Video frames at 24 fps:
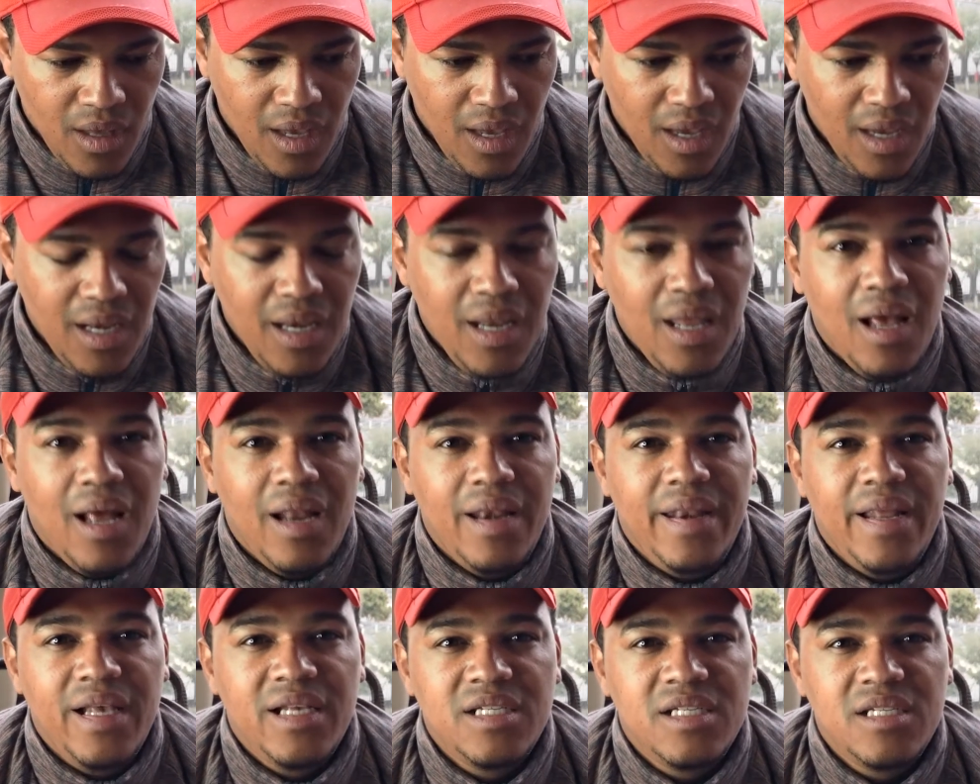any
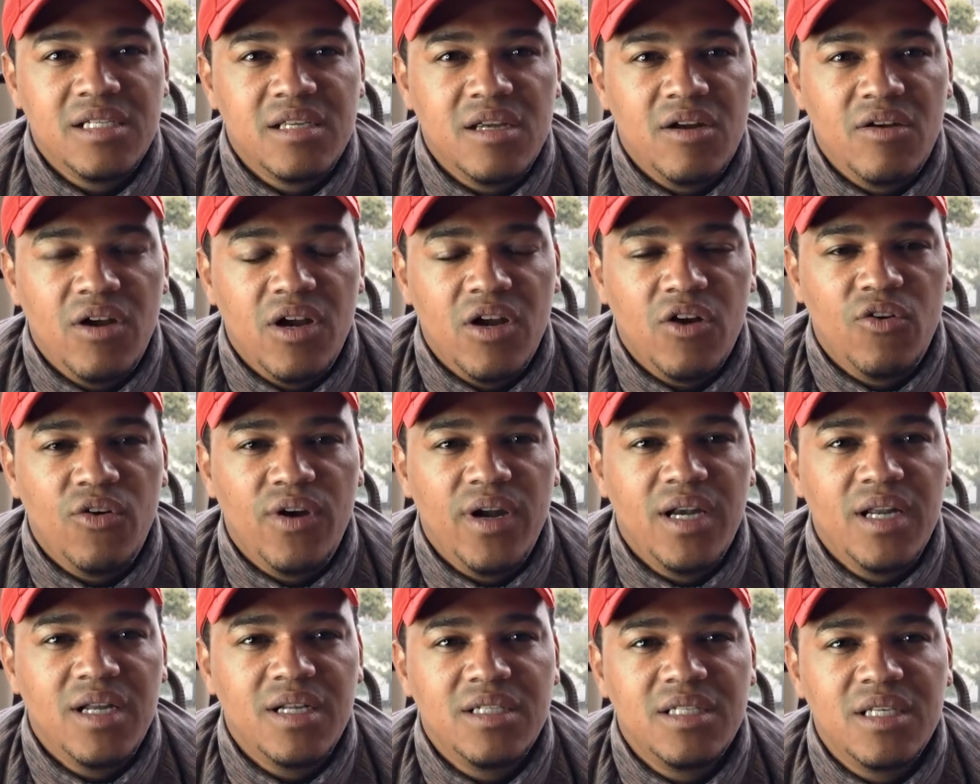unnecessary
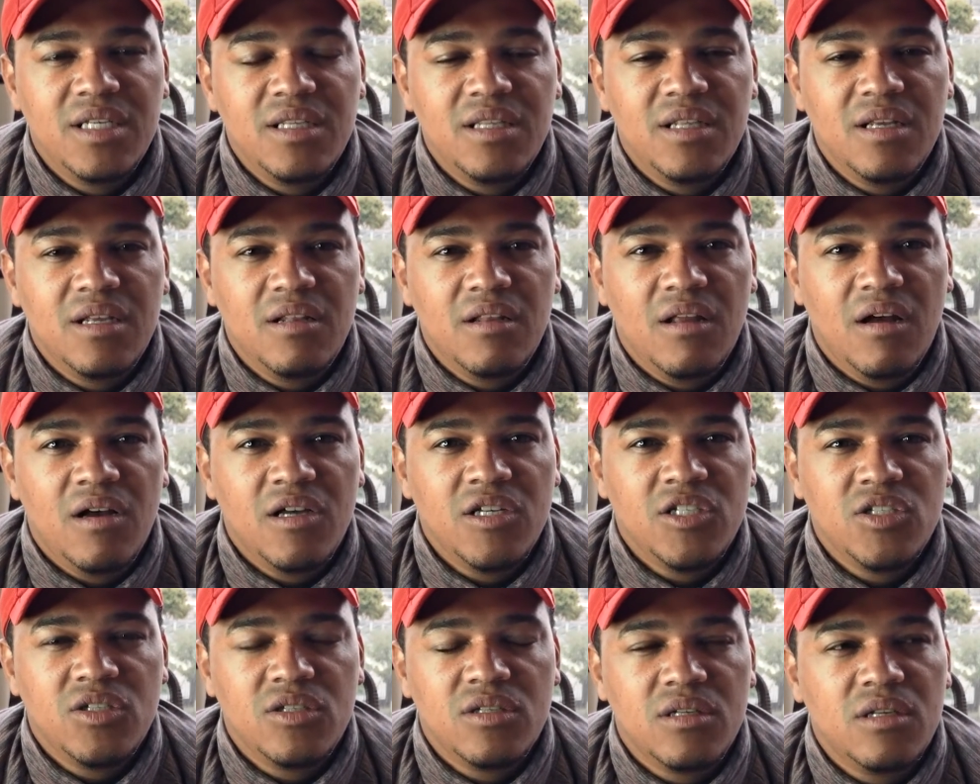credits in the
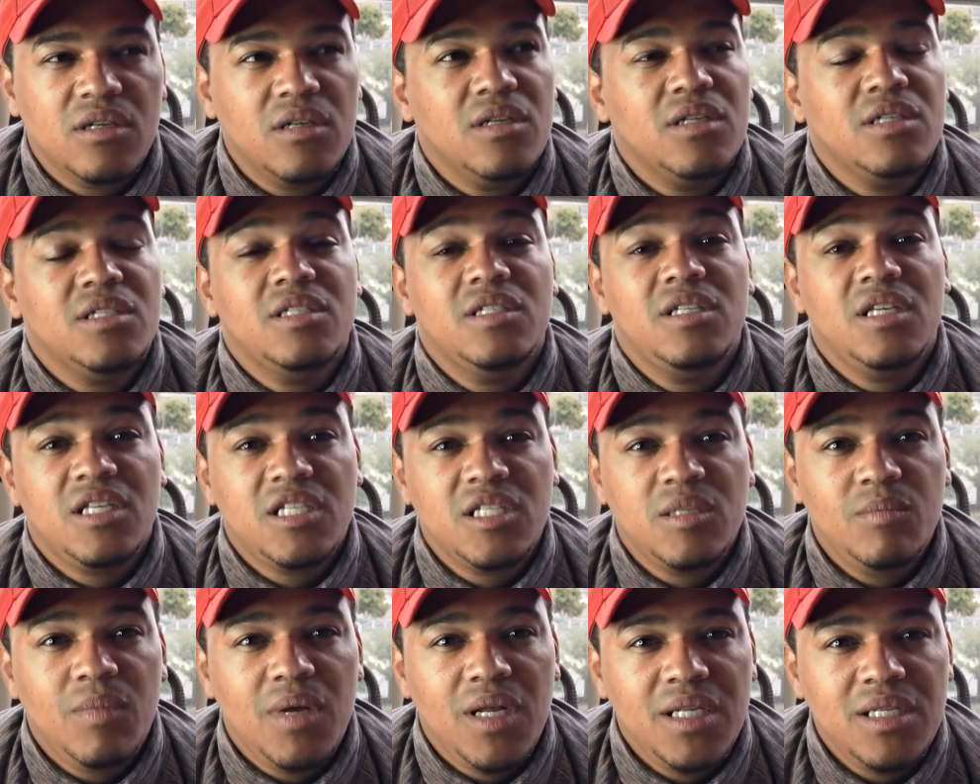last
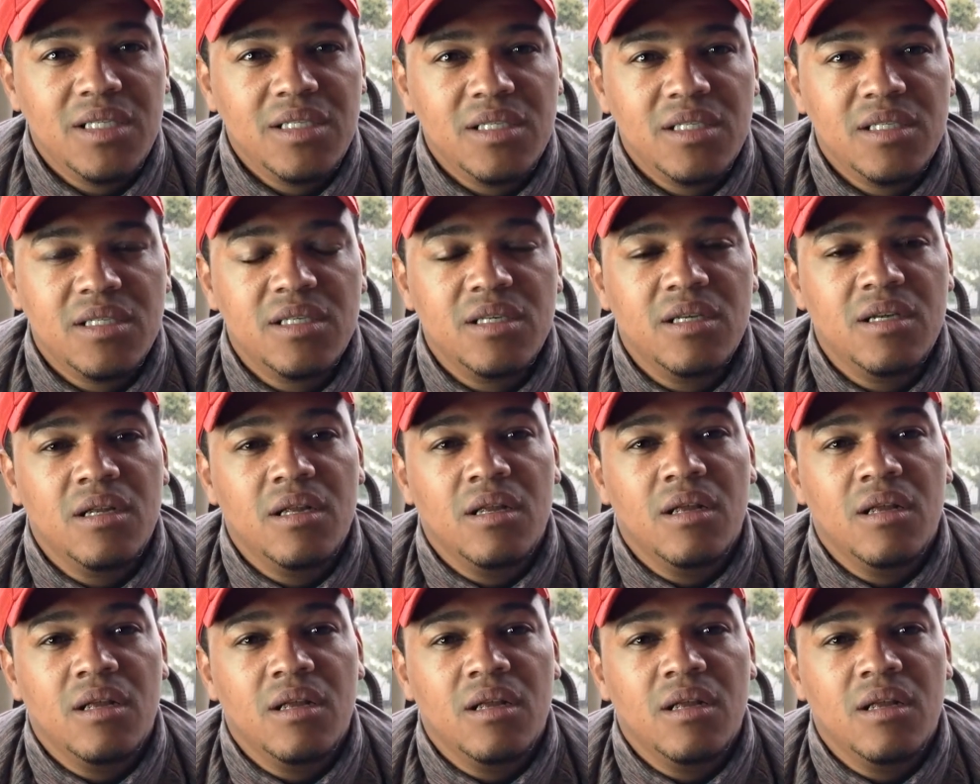6 months,